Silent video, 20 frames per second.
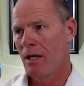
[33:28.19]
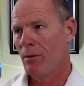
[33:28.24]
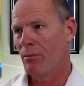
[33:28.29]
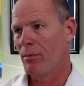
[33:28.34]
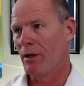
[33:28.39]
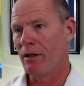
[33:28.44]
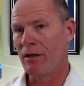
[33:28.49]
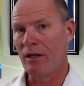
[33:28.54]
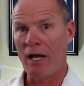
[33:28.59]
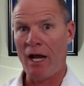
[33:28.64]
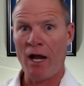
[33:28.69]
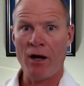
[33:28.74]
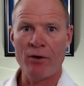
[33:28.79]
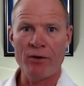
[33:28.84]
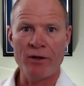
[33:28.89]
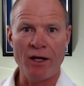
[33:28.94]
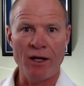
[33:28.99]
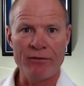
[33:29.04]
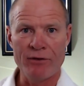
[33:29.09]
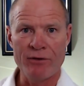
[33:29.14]
but now
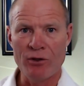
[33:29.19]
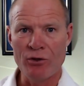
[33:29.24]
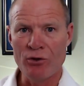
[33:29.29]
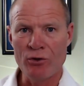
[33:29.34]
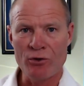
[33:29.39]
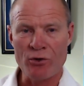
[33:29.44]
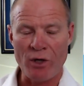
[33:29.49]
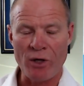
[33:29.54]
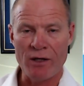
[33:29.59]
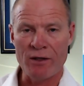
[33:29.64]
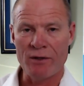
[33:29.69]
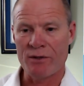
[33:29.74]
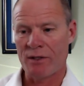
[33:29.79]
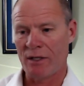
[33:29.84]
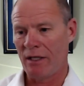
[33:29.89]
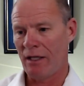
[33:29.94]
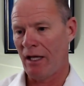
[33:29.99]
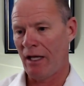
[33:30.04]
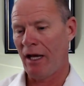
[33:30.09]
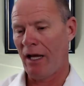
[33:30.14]
they have the new trailers
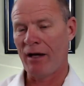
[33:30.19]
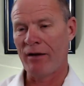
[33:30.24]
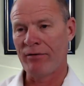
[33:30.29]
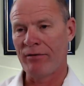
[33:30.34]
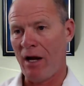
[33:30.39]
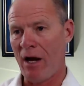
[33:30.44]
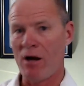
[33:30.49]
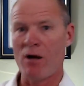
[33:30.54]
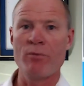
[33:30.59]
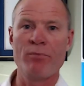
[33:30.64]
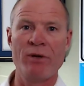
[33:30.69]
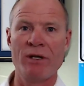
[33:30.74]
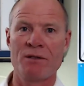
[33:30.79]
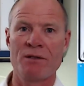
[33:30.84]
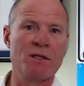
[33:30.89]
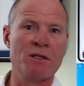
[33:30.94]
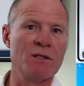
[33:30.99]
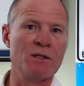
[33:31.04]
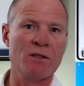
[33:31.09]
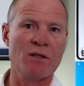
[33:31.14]
and they have air
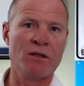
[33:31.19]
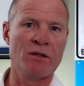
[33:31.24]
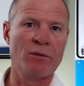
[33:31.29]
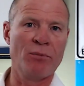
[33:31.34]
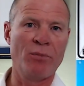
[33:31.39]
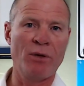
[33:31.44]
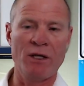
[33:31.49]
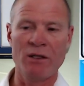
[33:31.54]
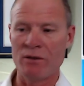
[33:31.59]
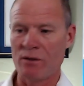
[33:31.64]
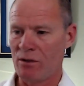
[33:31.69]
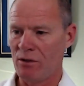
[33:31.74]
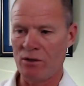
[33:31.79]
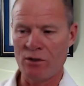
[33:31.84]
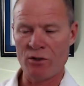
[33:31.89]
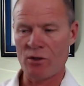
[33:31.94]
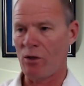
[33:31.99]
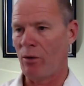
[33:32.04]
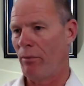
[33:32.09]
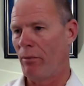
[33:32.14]
pistons on the pins, and you
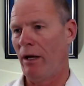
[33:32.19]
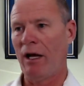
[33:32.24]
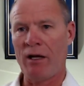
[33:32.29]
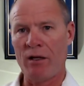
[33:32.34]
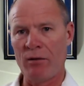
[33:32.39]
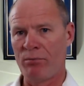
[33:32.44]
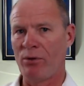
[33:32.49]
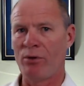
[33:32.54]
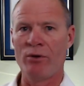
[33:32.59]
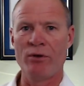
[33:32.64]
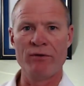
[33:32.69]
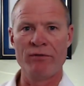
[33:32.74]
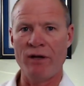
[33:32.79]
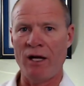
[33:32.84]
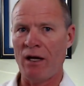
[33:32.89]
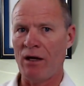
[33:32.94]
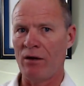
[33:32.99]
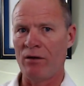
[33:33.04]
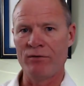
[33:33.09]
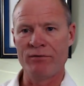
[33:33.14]
just go back and pull the
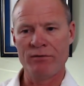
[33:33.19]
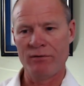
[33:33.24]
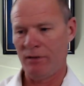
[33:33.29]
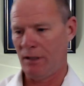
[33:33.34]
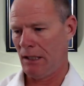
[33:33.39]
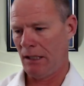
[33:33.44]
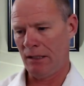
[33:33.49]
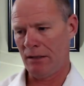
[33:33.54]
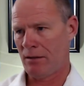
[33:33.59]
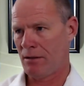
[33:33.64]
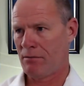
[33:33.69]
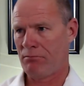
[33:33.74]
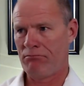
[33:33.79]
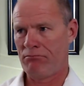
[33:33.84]
valve, and it's